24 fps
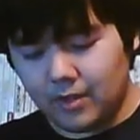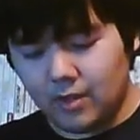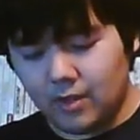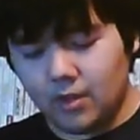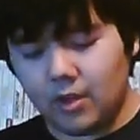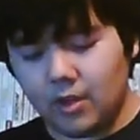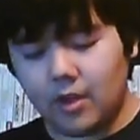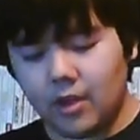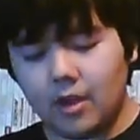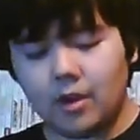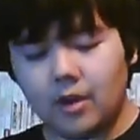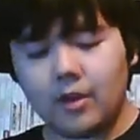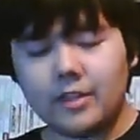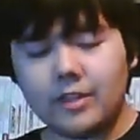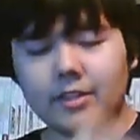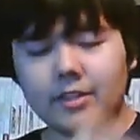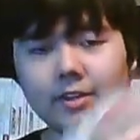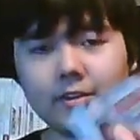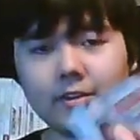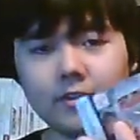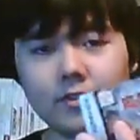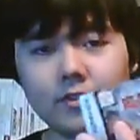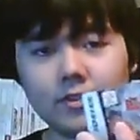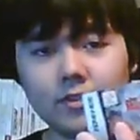Yu-Gi-Oh!
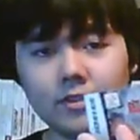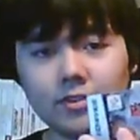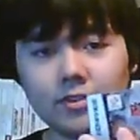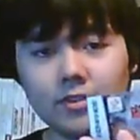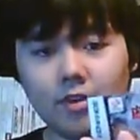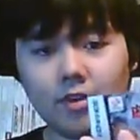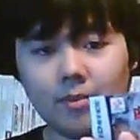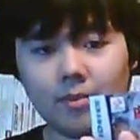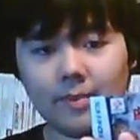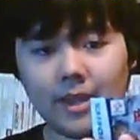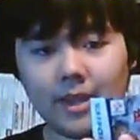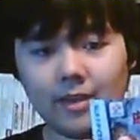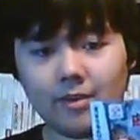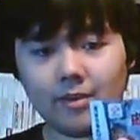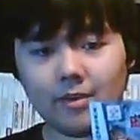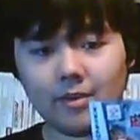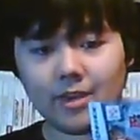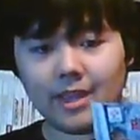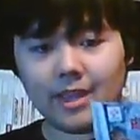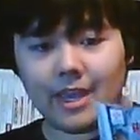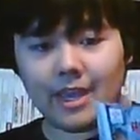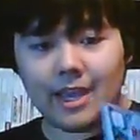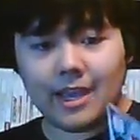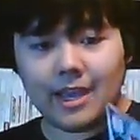Eternal Duel Soul manual
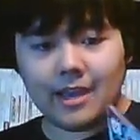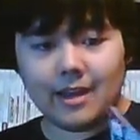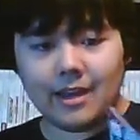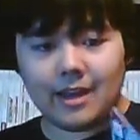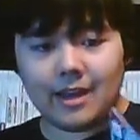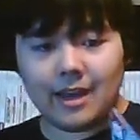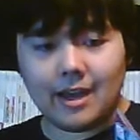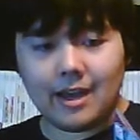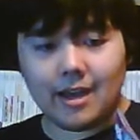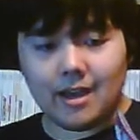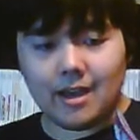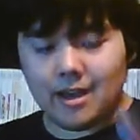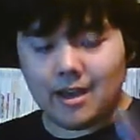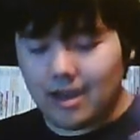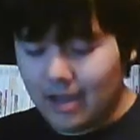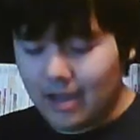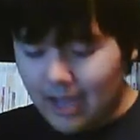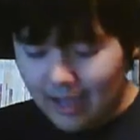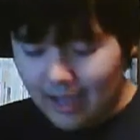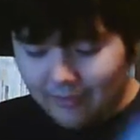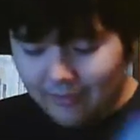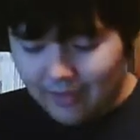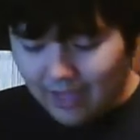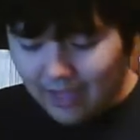again.
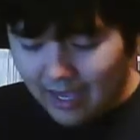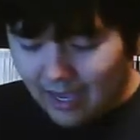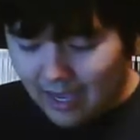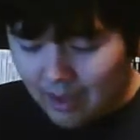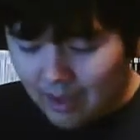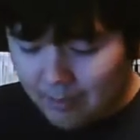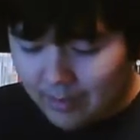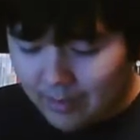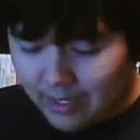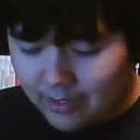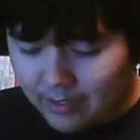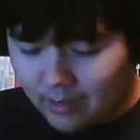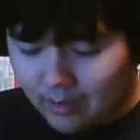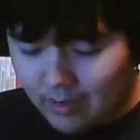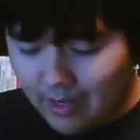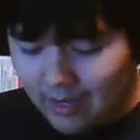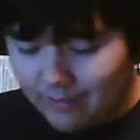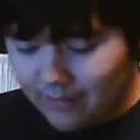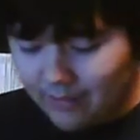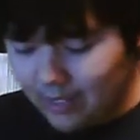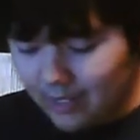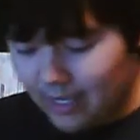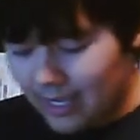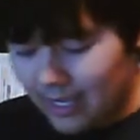I have the game, but I don't
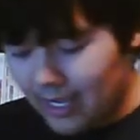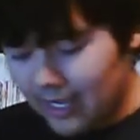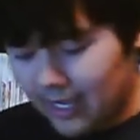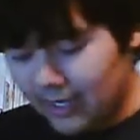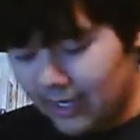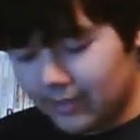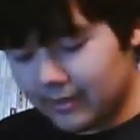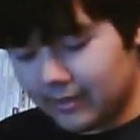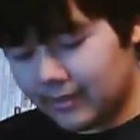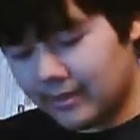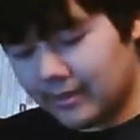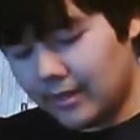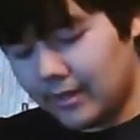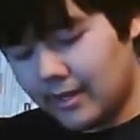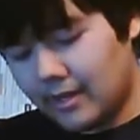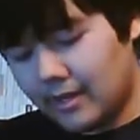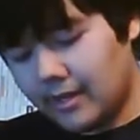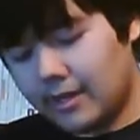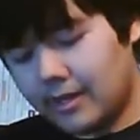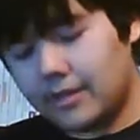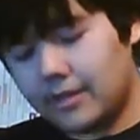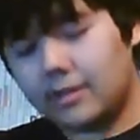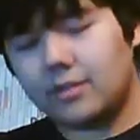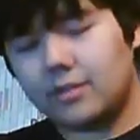have the case.
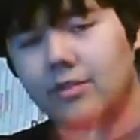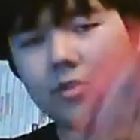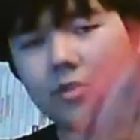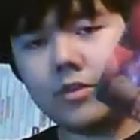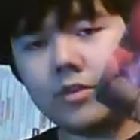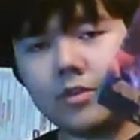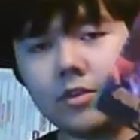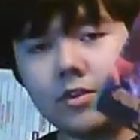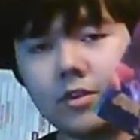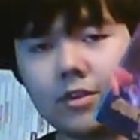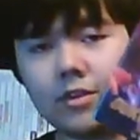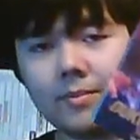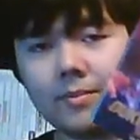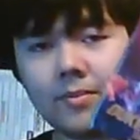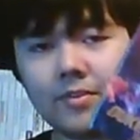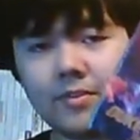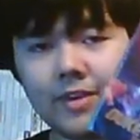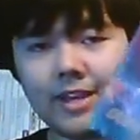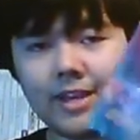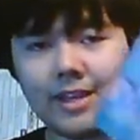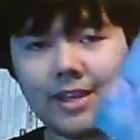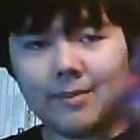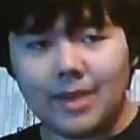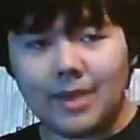Duke Nukem
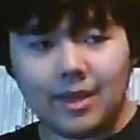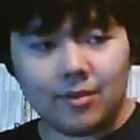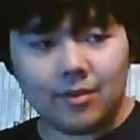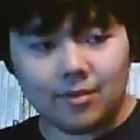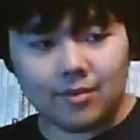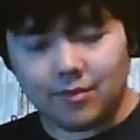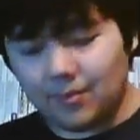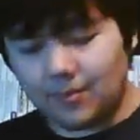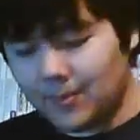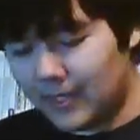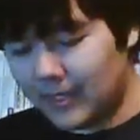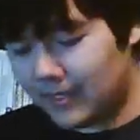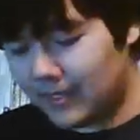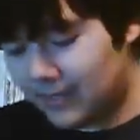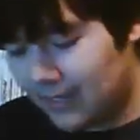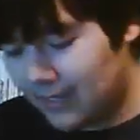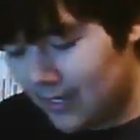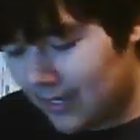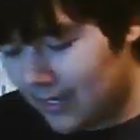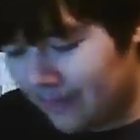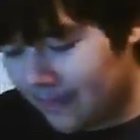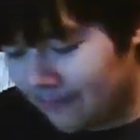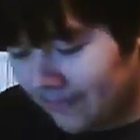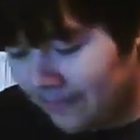3D manual for
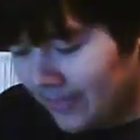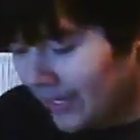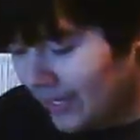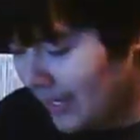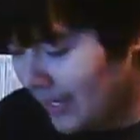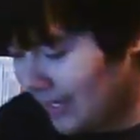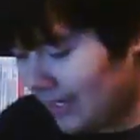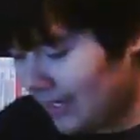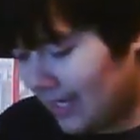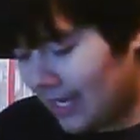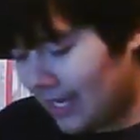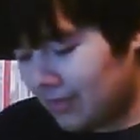PC. And the